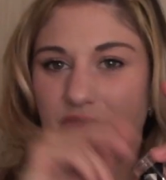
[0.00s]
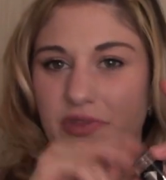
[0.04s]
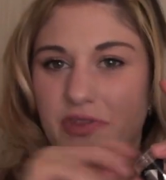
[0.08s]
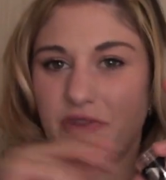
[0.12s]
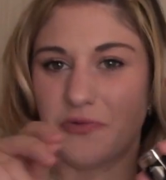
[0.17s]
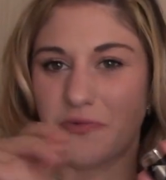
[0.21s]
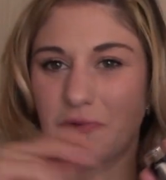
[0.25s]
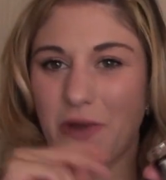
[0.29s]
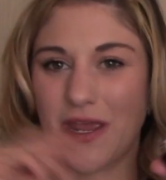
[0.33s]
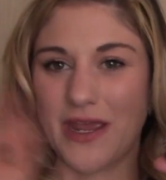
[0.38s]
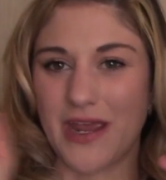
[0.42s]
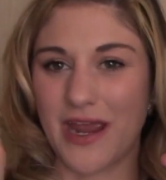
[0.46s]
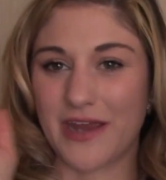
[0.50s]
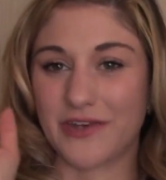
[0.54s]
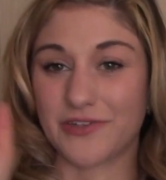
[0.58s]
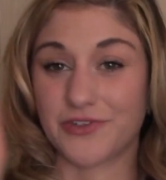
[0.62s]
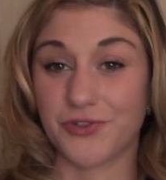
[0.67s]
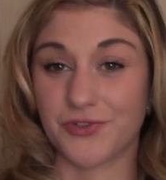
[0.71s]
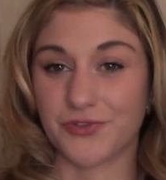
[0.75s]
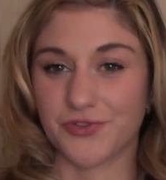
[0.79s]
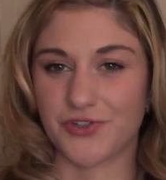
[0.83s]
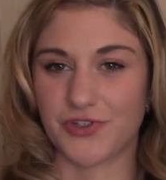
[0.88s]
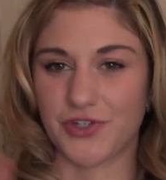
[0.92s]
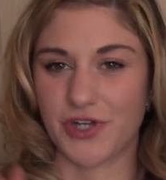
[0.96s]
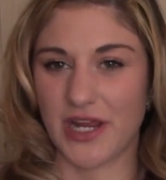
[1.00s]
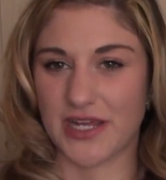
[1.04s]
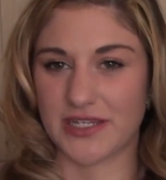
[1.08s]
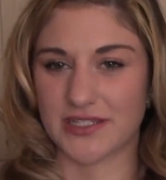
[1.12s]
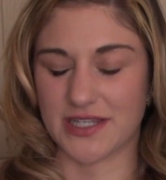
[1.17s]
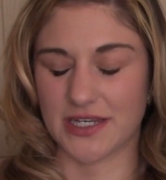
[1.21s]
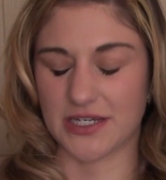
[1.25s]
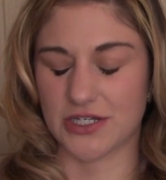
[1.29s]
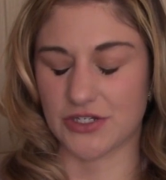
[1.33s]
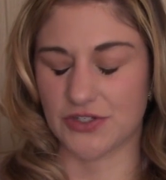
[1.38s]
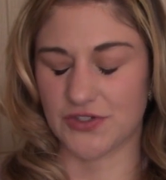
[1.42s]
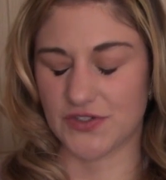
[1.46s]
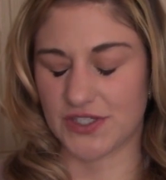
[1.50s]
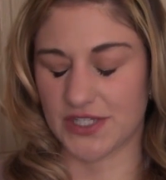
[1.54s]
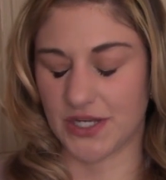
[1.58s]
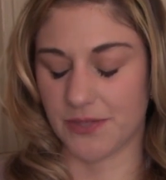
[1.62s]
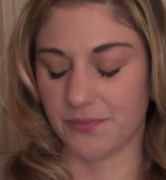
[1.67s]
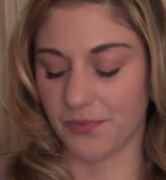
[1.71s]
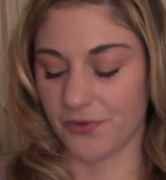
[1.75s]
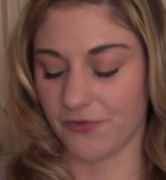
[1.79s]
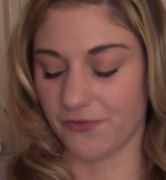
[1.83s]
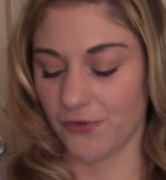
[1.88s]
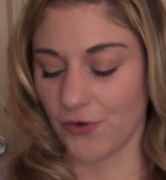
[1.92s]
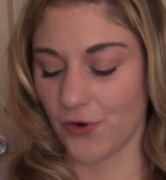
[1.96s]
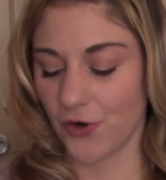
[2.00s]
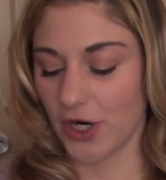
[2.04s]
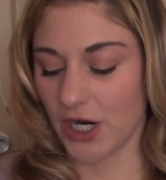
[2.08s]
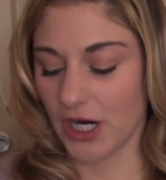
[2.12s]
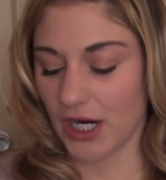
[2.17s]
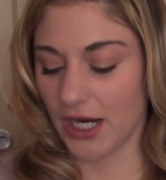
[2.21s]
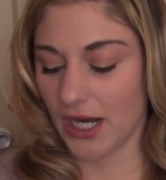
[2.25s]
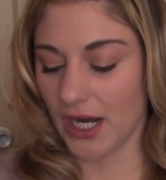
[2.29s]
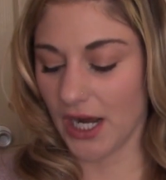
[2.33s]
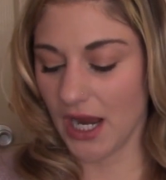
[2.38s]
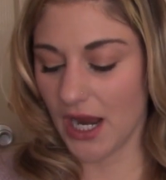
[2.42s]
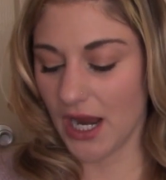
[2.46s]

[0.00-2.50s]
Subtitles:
the way I told you guys I used it before.